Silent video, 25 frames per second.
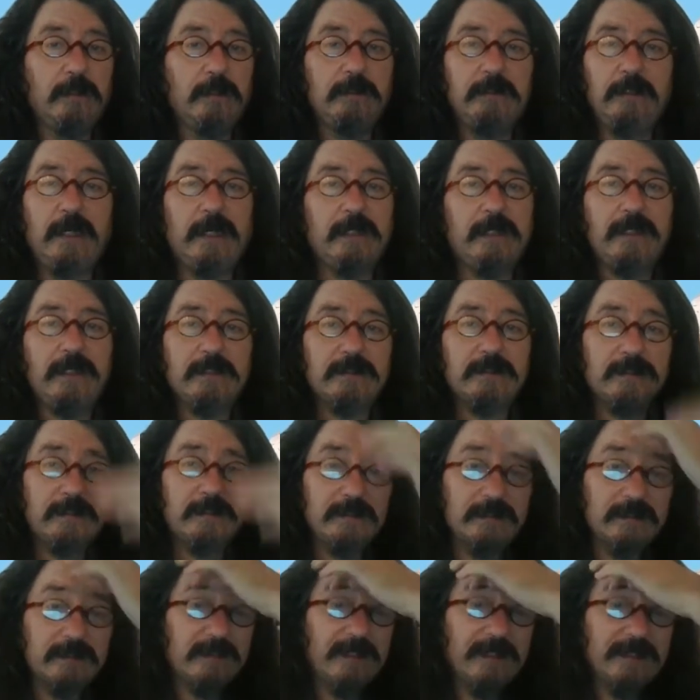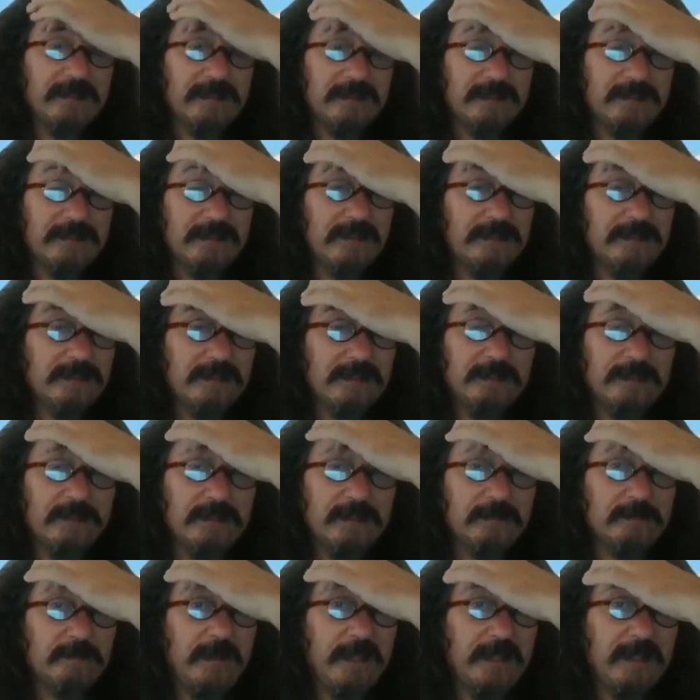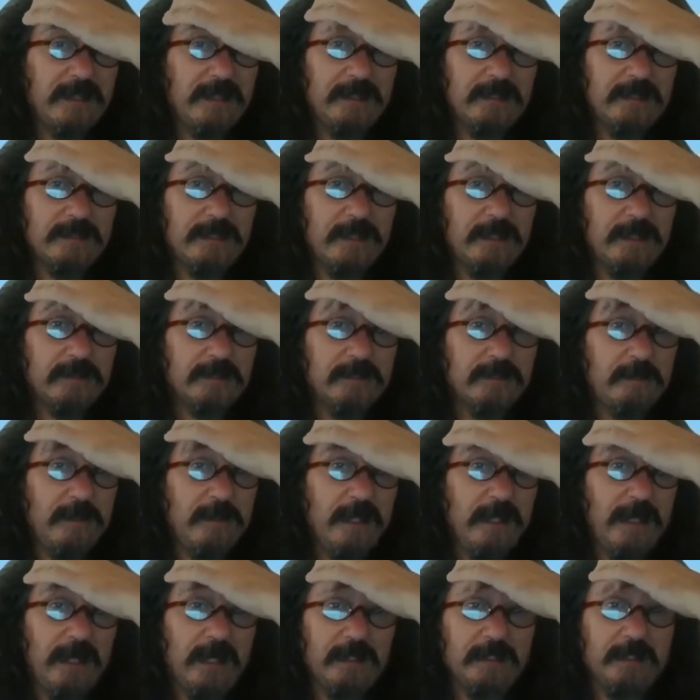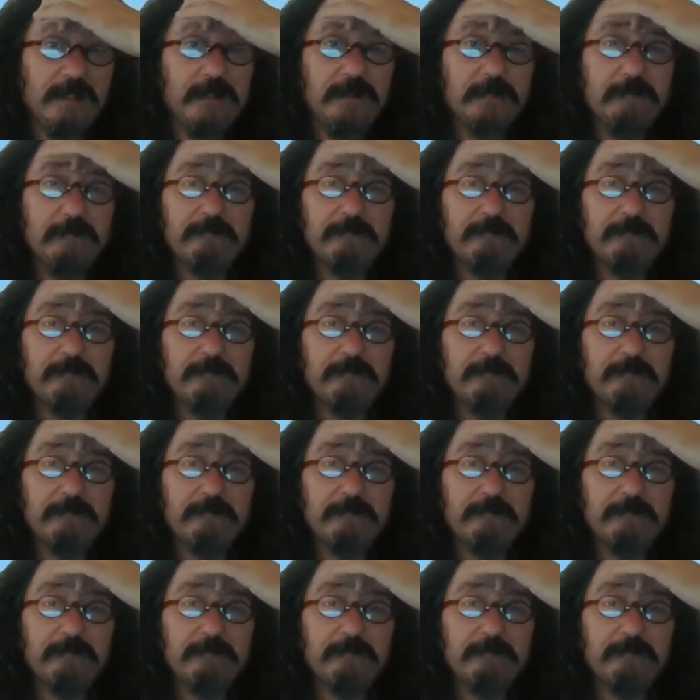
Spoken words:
Yeah, that just doesn't make any sense to me either.